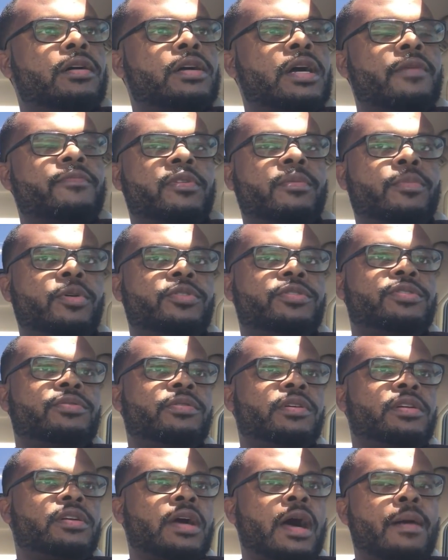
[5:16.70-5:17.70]
comfortable
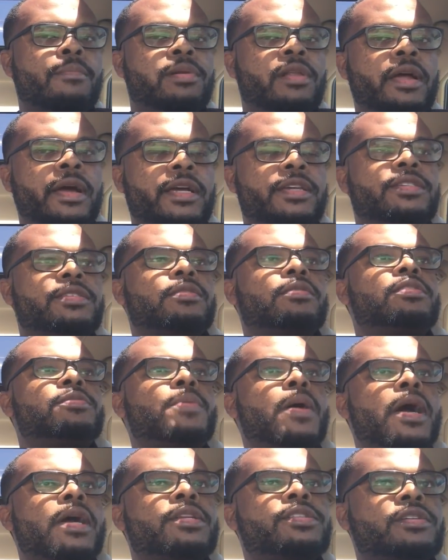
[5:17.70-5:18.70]
doing complex
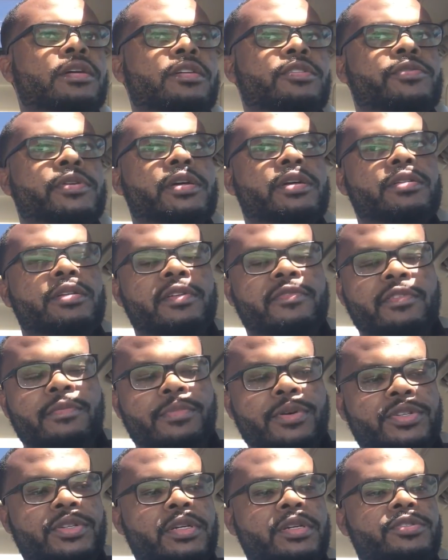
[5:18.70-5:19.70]
spine surgery and
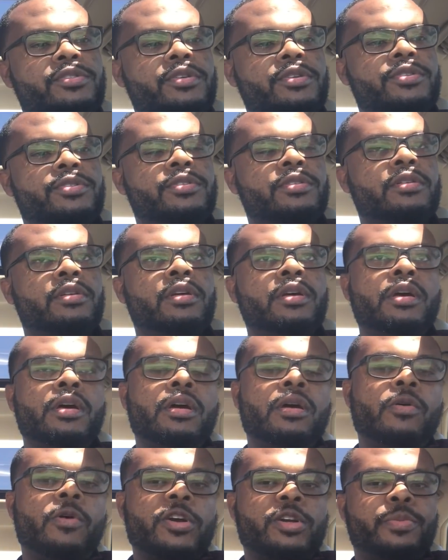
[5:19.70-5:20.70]
different procedures.
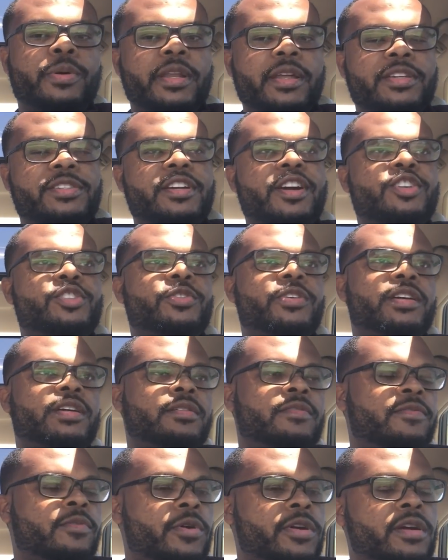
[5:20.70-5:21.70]
Orthopedic
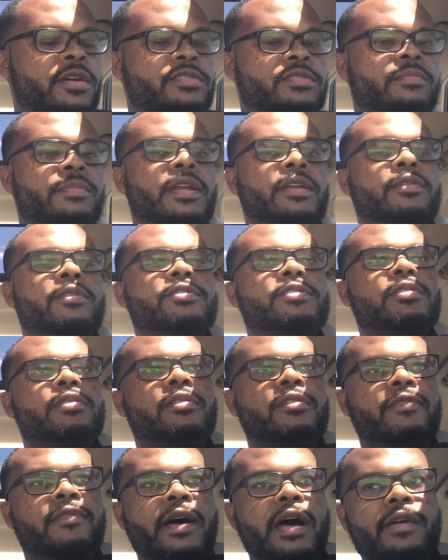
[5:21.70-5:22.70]
surgery, 4 years of medical
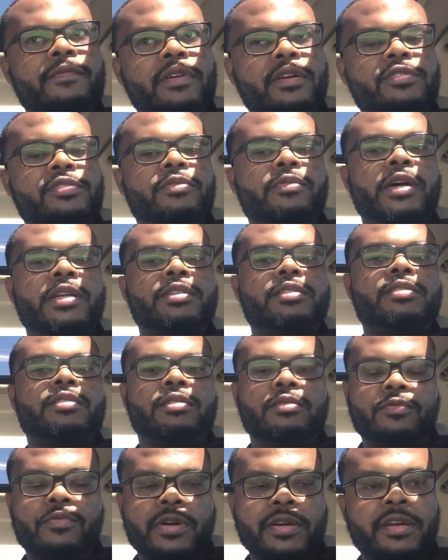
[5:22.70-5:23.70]
school, 5 years of
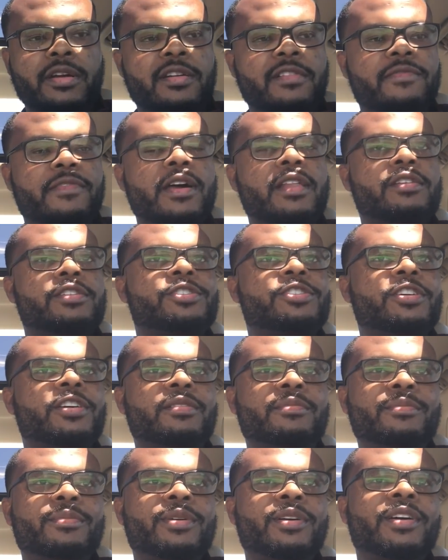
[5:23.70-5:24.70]
residency, 1 year of
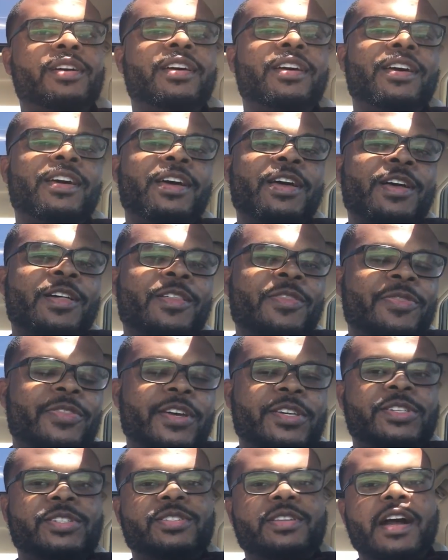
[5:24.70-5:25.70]
fellowship.
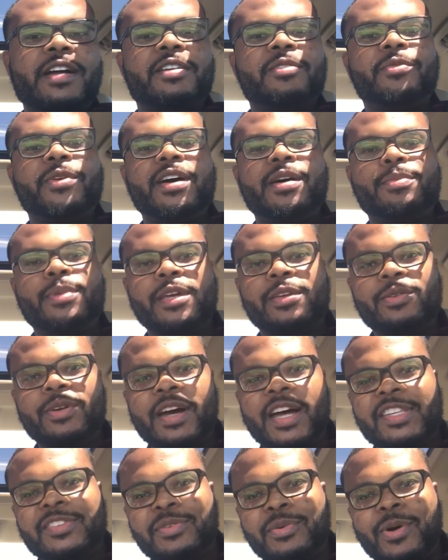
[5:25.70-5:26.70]
This is Dr. Webb. Thank you
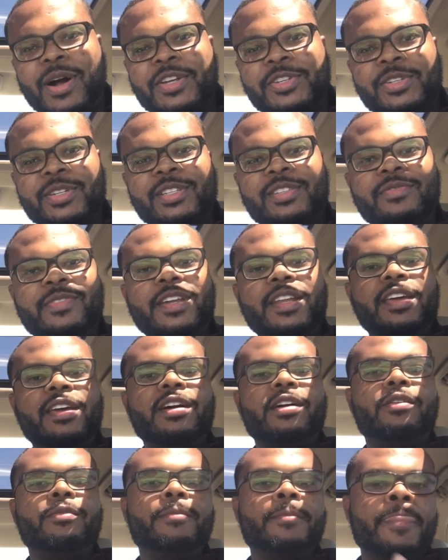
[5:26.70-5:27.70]
guys for watching this
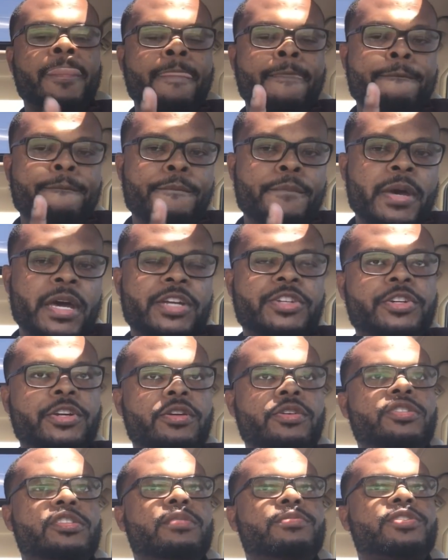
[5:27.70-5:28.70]
video. Make sure
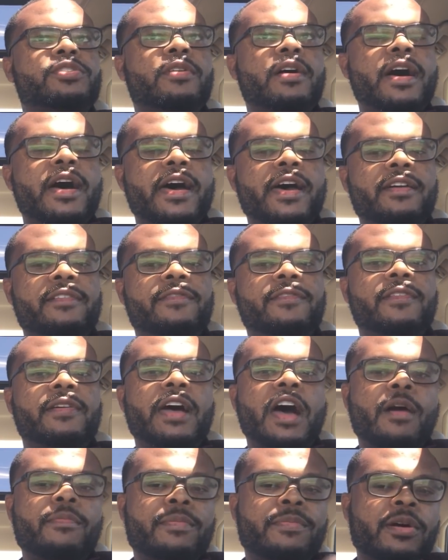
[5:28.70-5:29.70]
you subscribe.
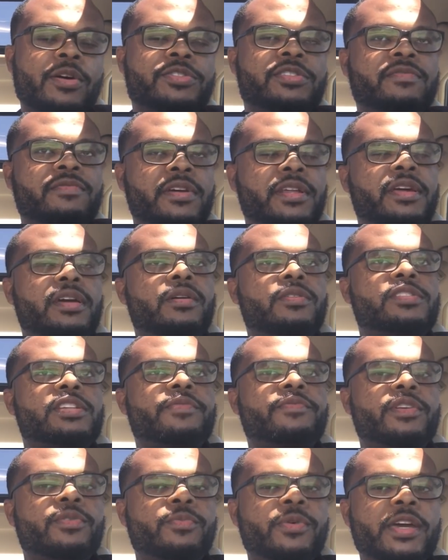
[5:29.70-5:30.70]
I'll be posting videos
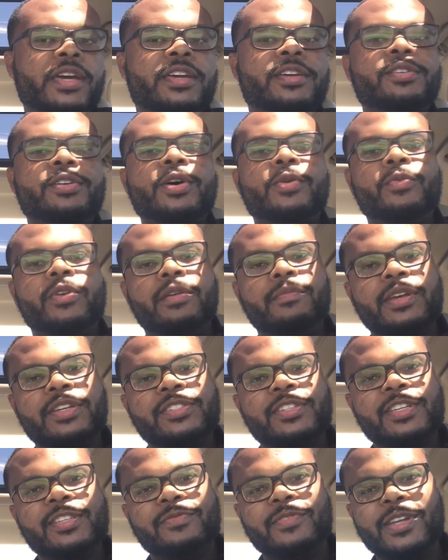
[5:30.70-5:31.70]
every week. You don't want to
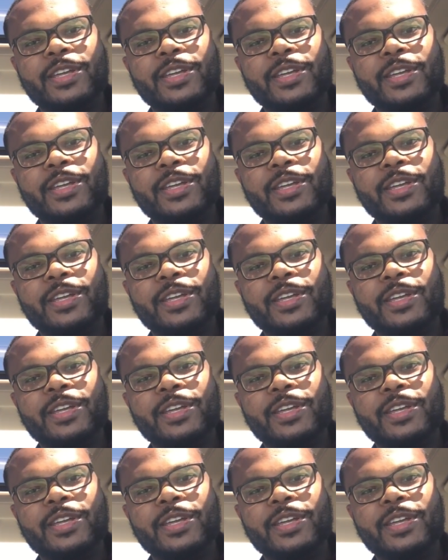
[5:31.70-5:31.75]
miss these